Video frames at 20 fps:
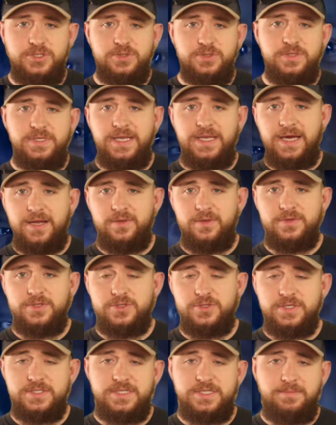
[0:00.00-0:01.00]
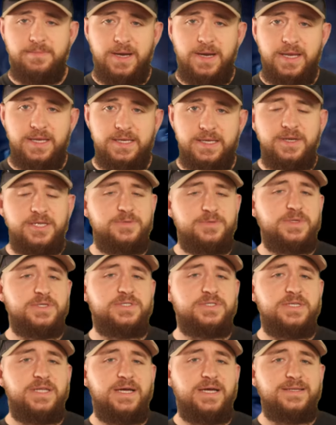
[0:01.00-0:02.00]
Julie not only trusting Mike, but
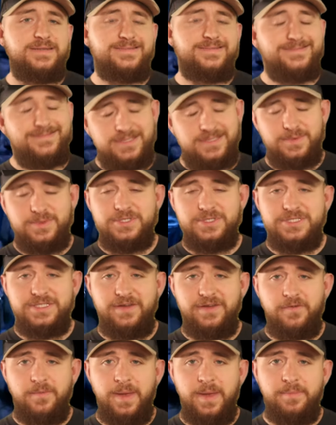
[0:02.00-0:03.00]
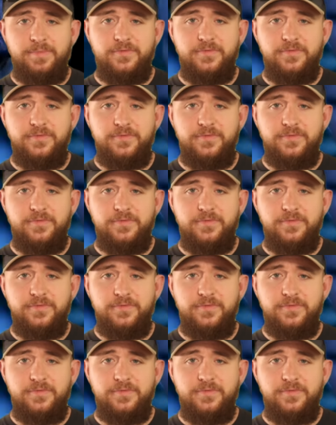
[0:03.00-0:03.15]
especially not someone she's never met